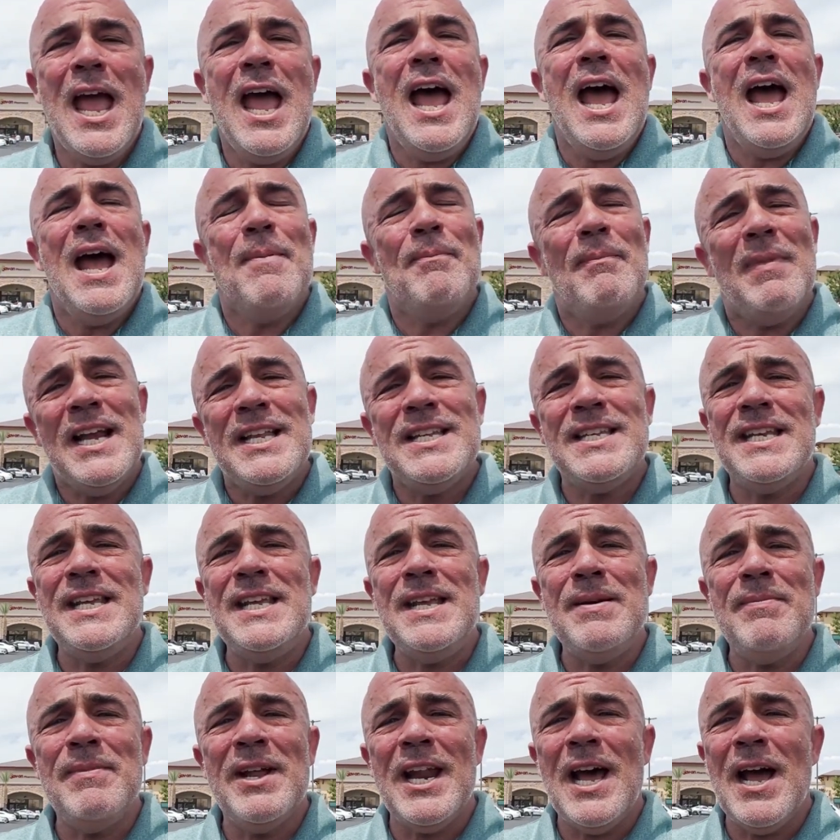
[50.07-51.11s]
And my
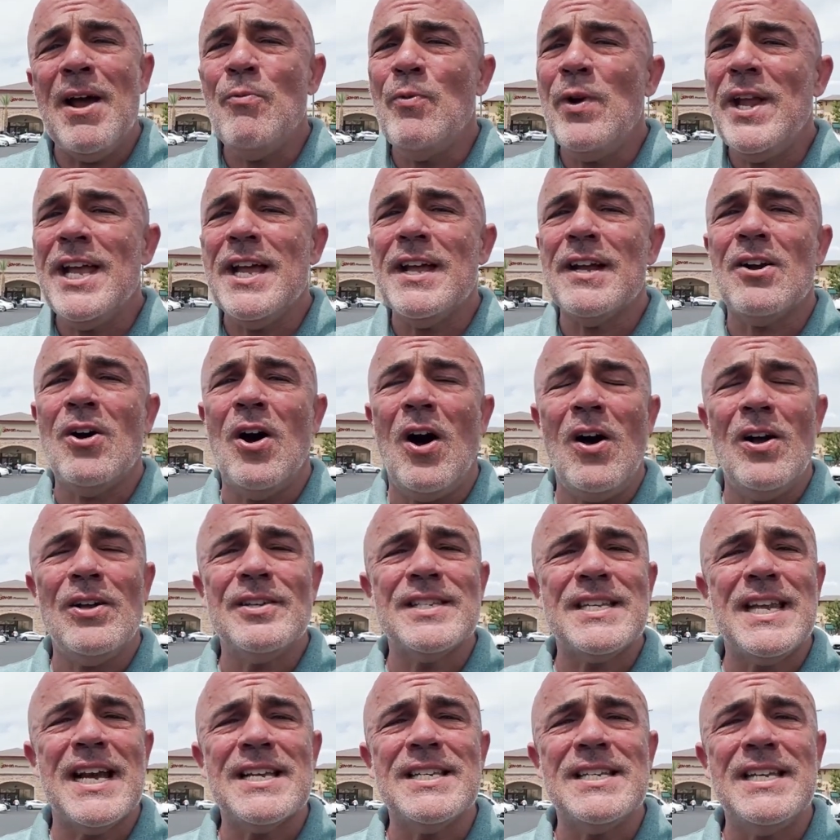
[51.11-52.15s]
team and I, we get calls,
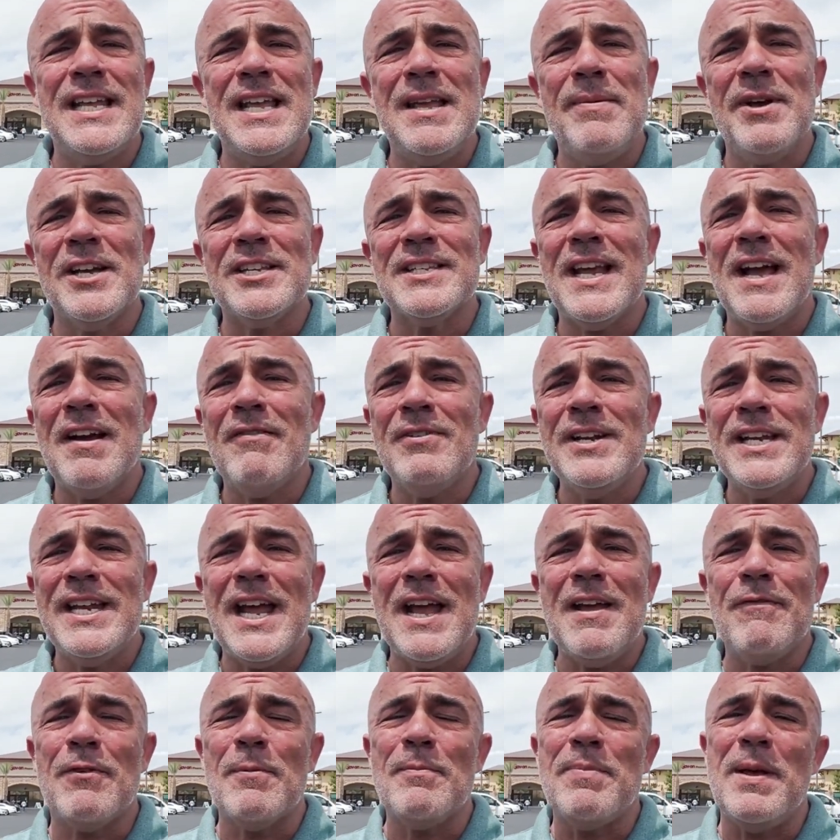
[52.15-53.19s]
texts, and emails every
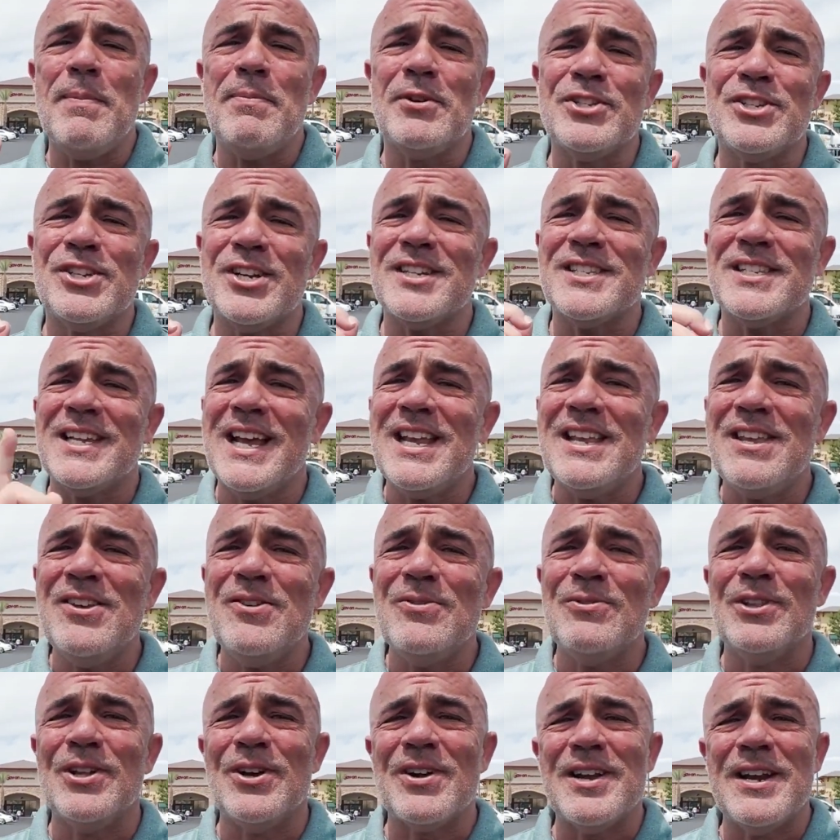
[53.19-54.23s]
day from people just like you
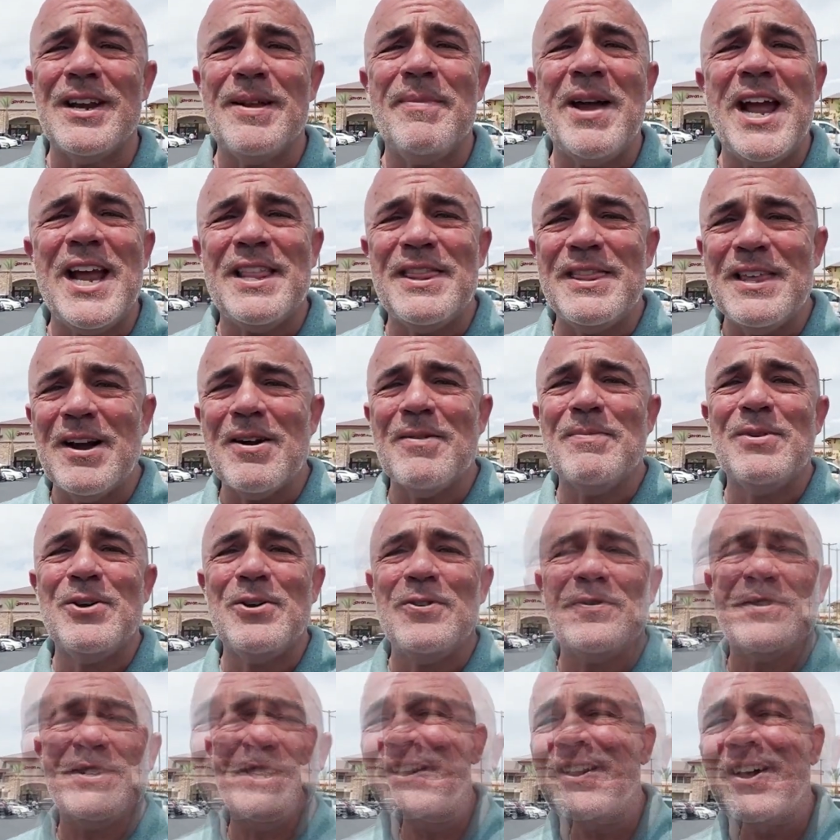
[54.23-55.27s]
looking to make their
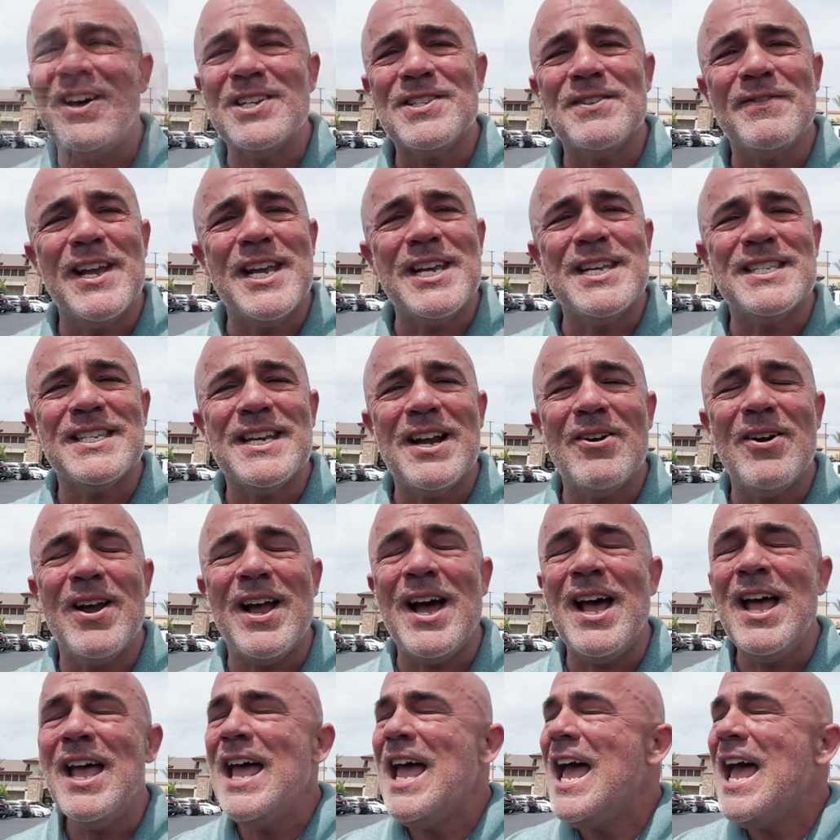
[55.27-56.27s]
move to the Las Vegas area.